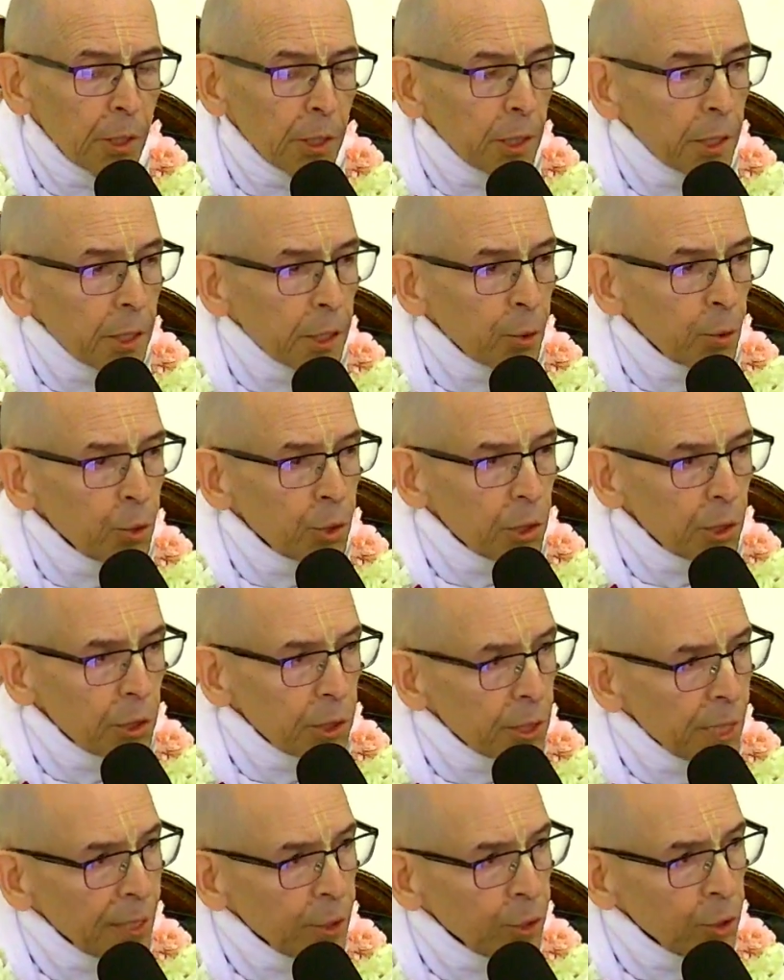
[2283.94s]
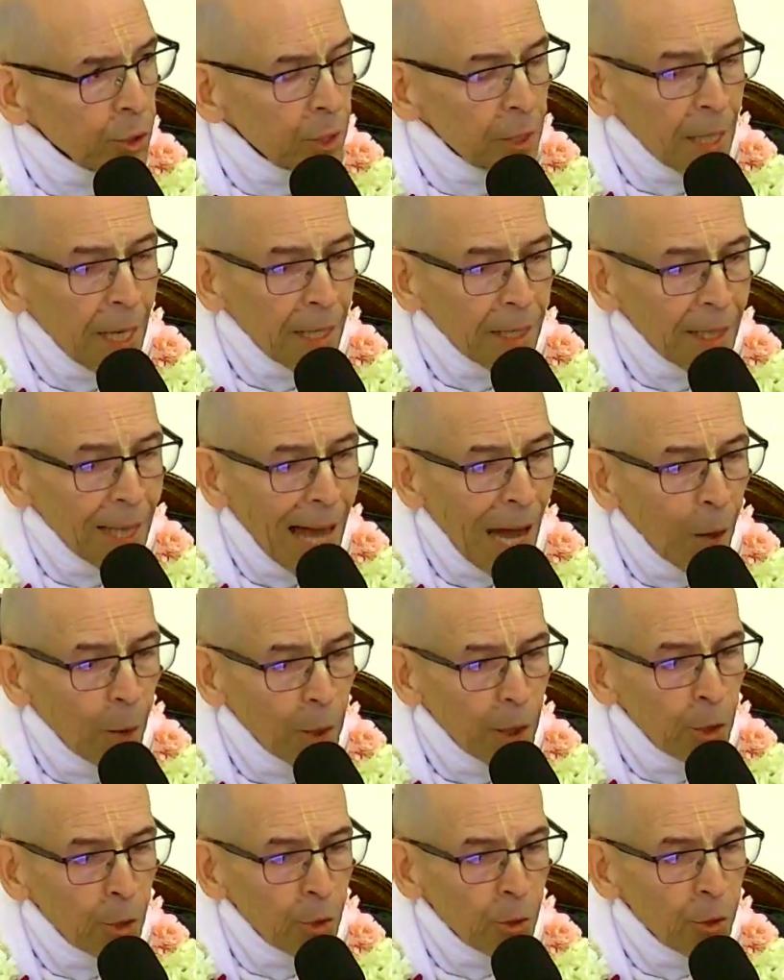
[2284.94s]
he was essentially
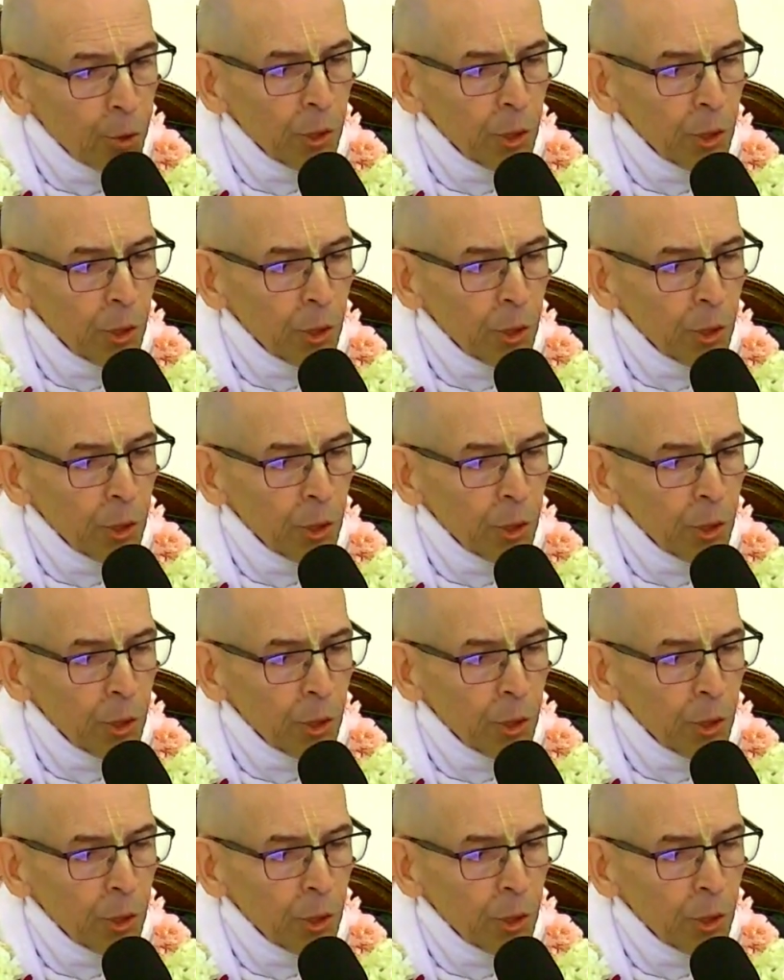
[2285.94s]
allowing her to